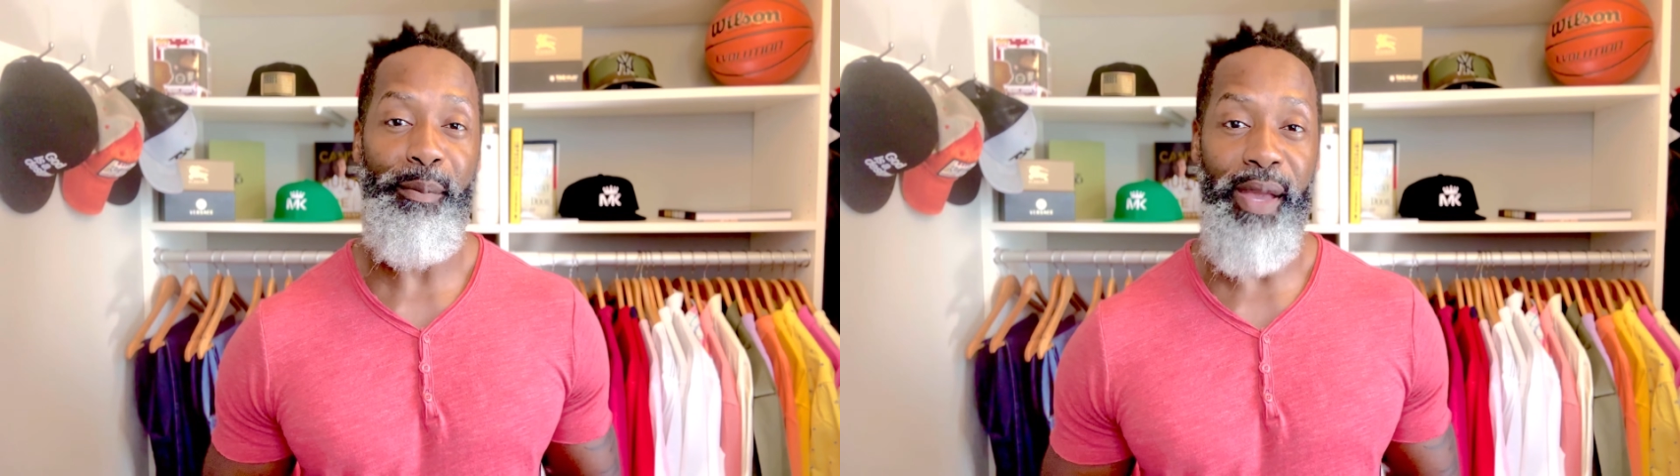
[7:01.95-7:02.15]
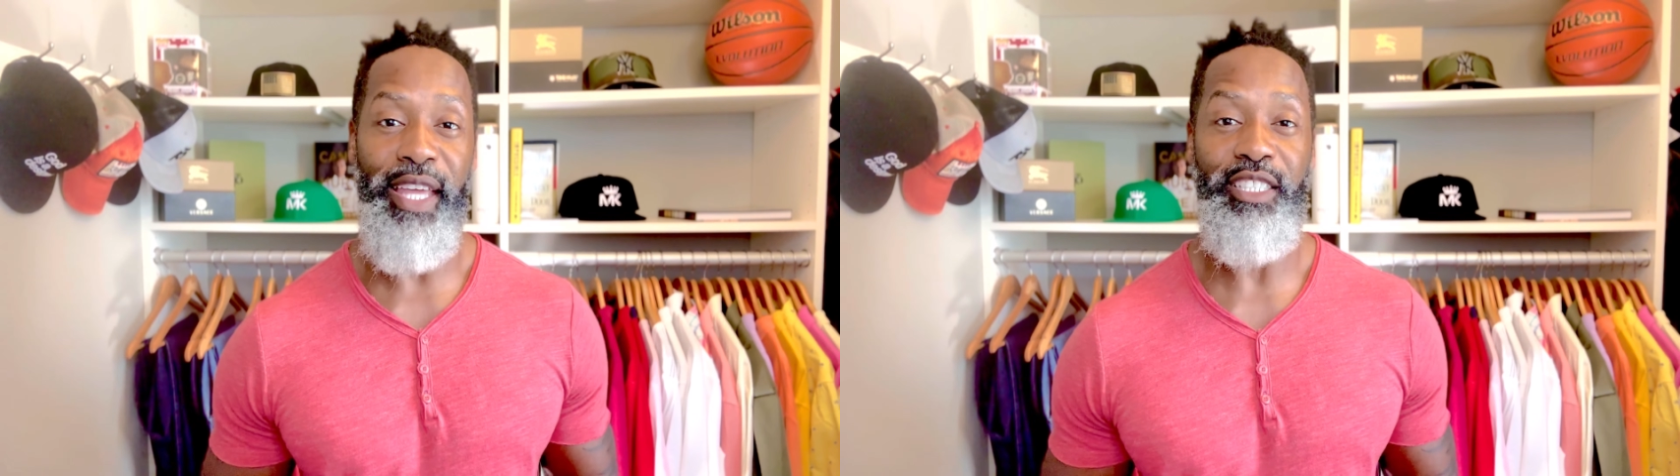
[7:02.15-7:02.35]

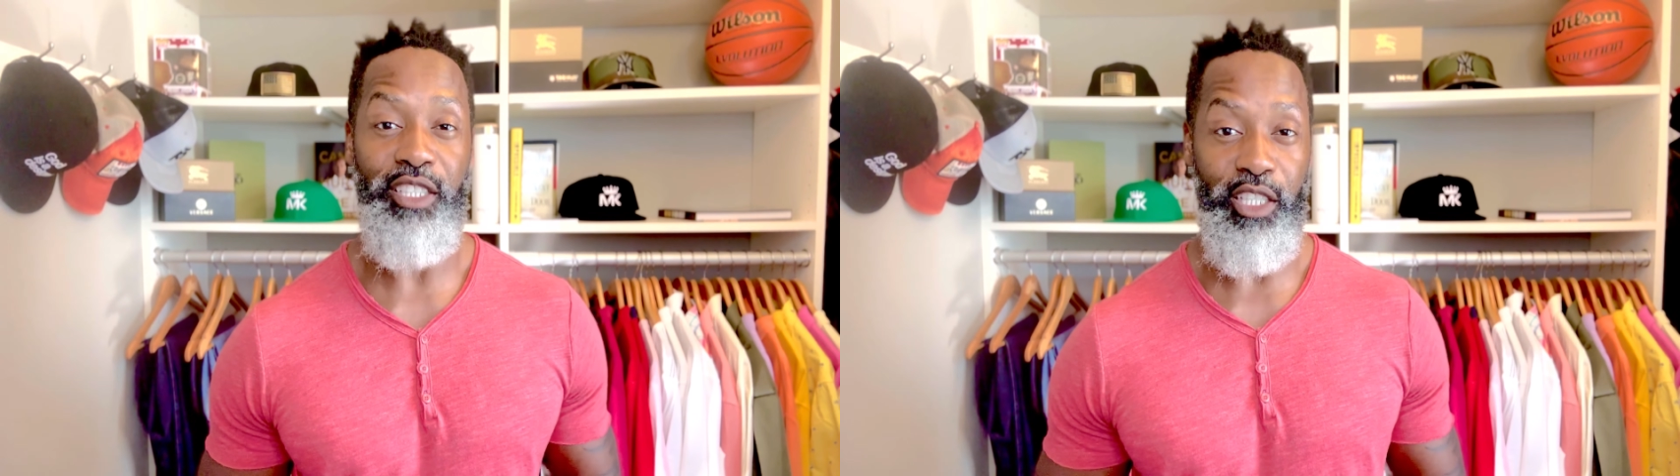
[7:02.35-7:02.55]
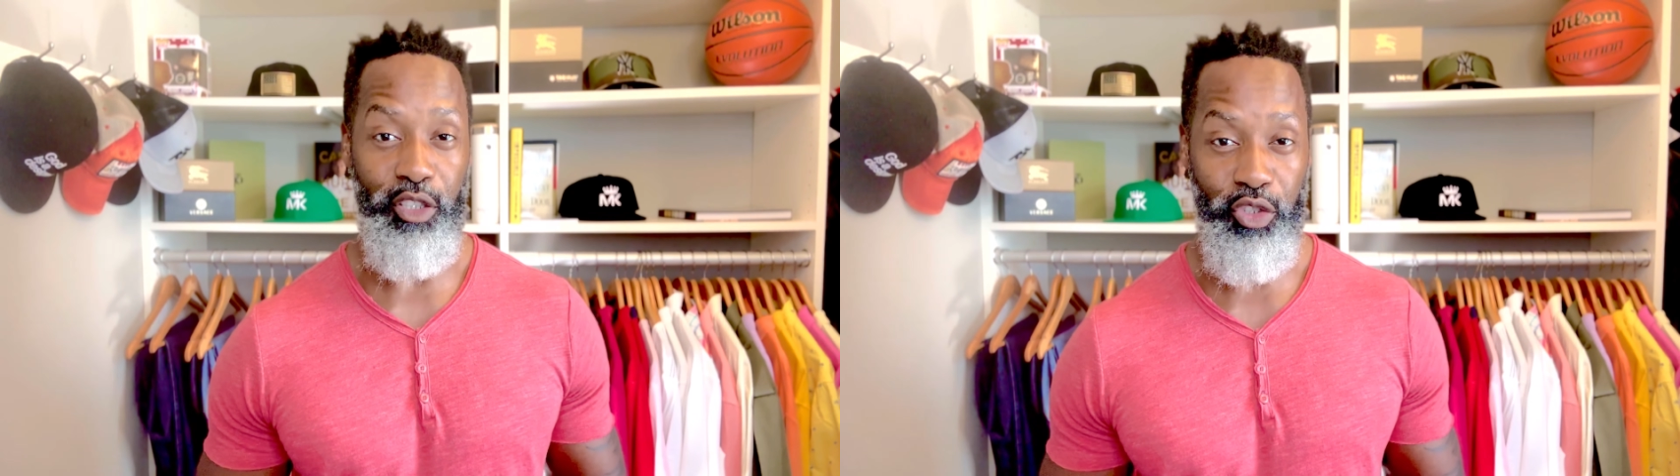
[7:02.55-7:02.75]

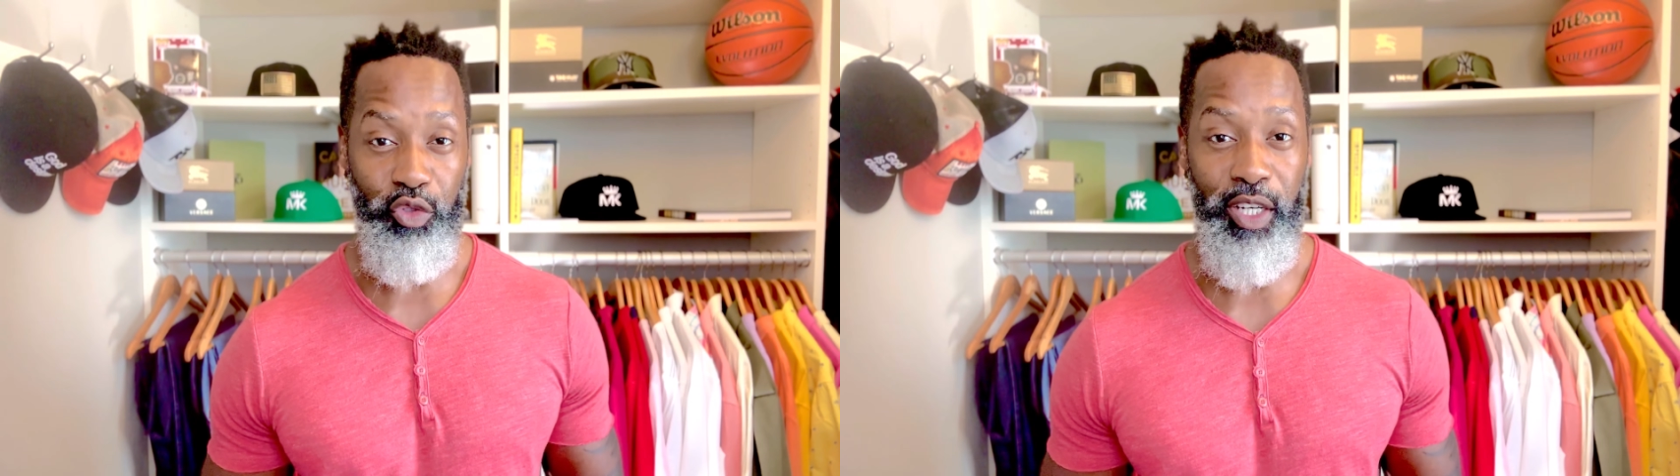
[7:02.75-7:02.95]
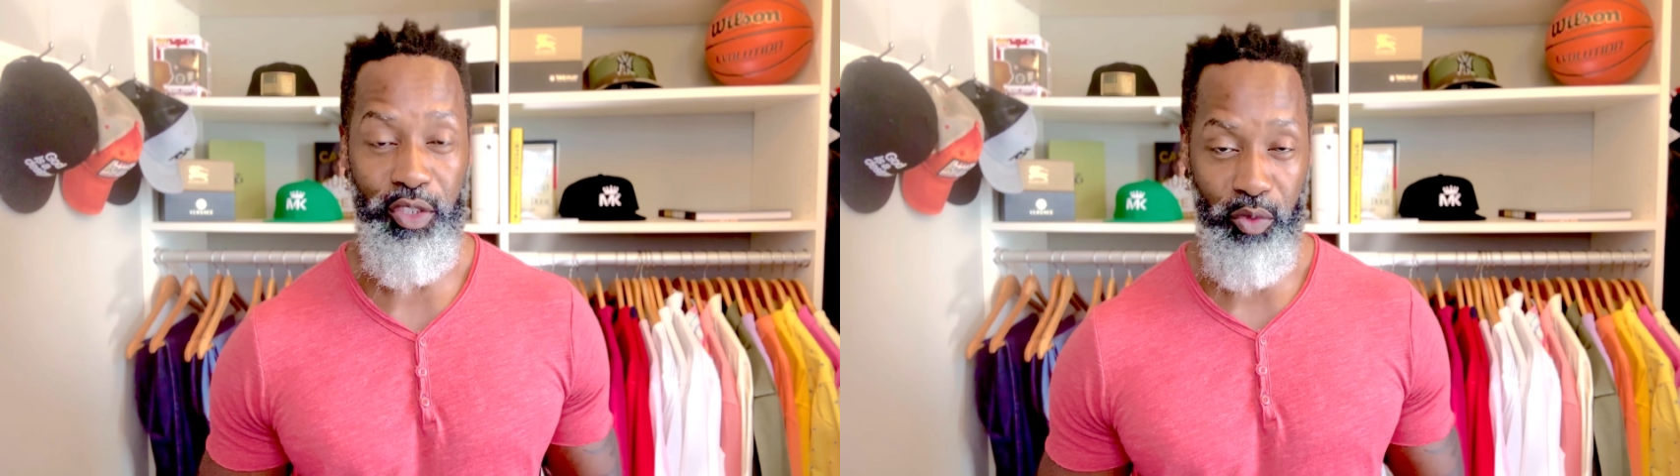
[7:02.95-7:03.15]
managing your
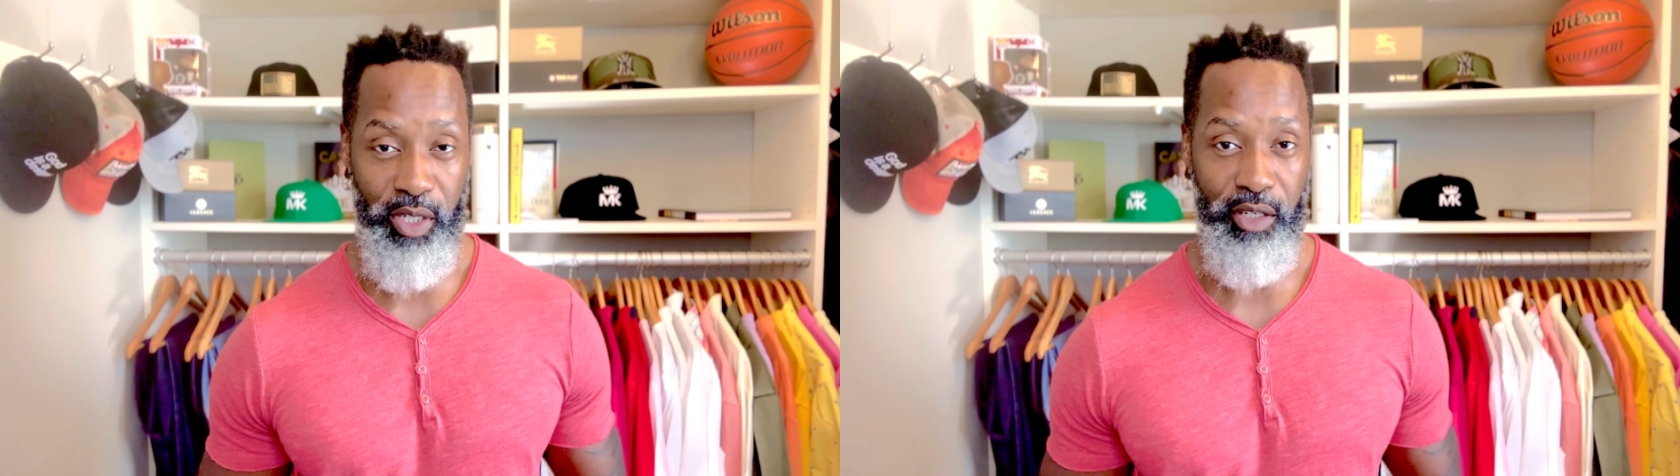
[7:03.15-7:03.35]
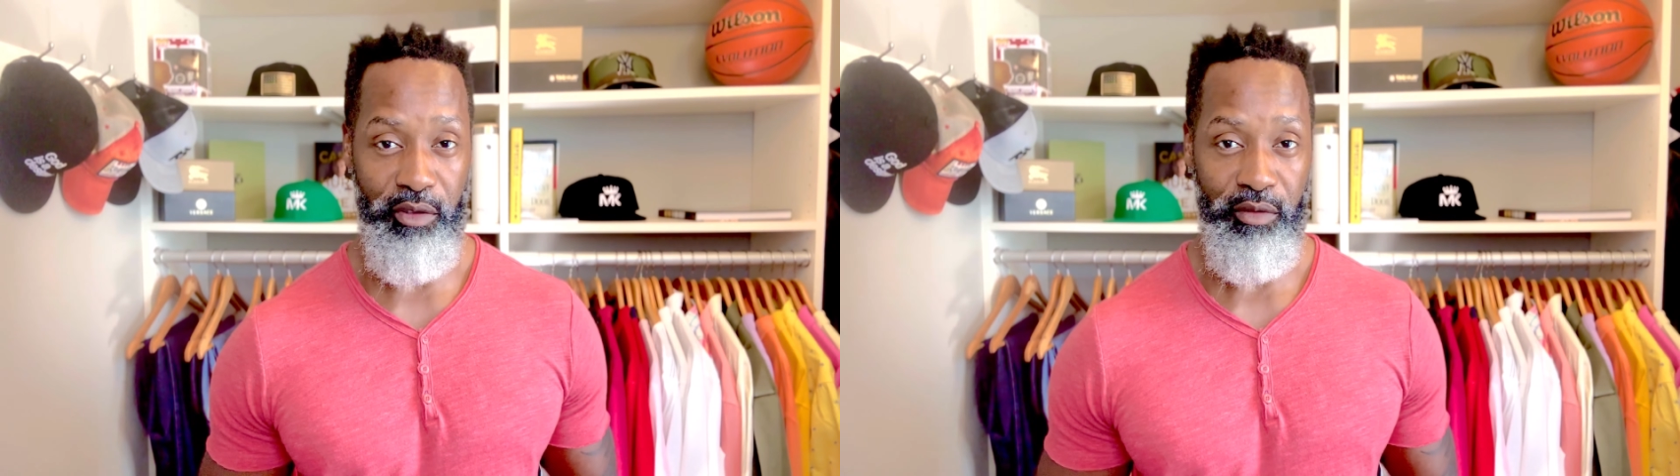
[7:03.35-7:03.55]
stress
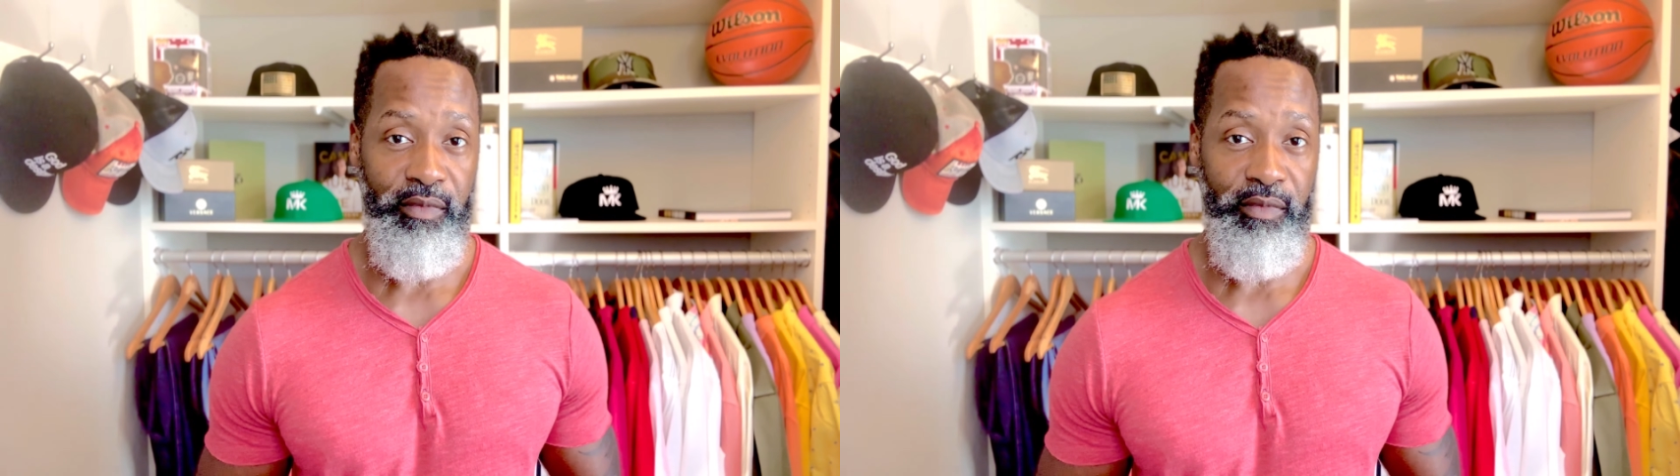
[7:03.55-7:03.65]
well.